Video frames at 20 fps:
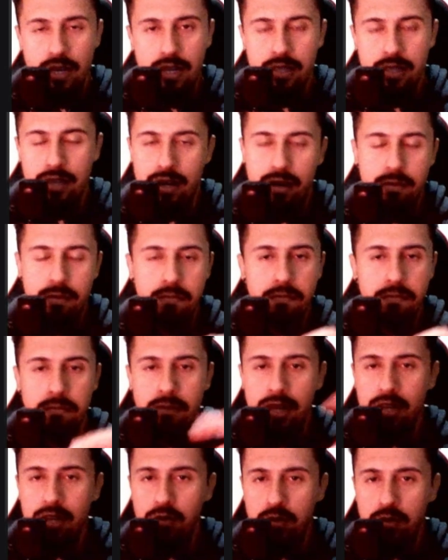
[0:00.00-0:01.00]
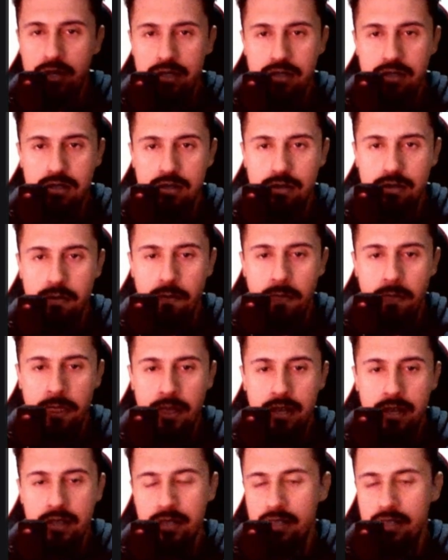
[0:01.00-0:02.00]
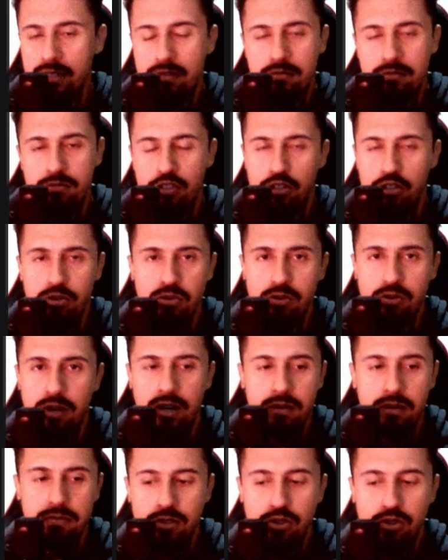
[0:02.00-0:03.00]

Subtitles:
There are many ones. These two are